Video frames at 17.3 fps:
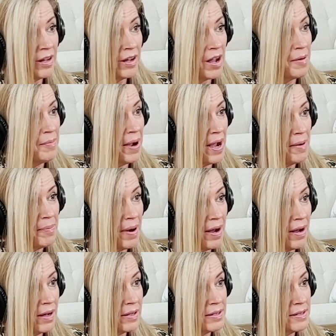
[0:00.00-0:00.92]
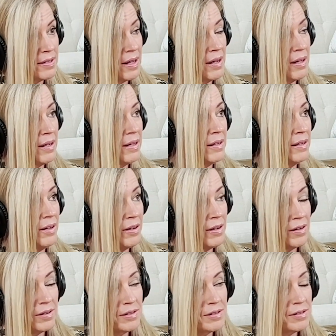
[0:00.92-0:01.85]
can go buy a box, and you
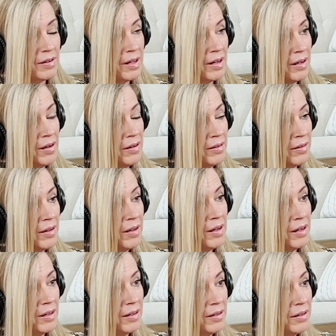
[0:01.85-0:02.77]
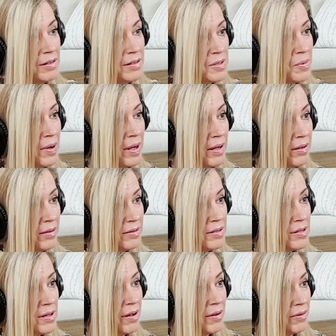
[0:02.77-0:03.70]
can also get it online as well.
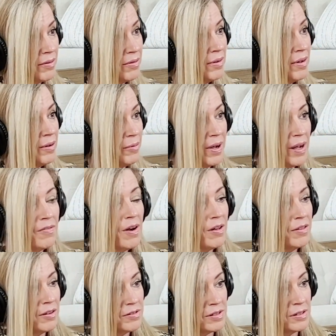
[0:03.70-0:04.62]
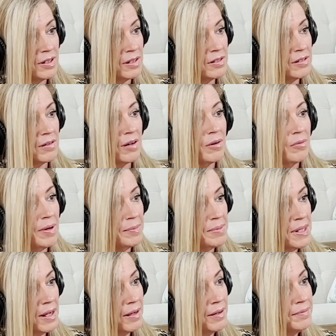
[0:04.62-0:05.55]
So we have all those links on our website.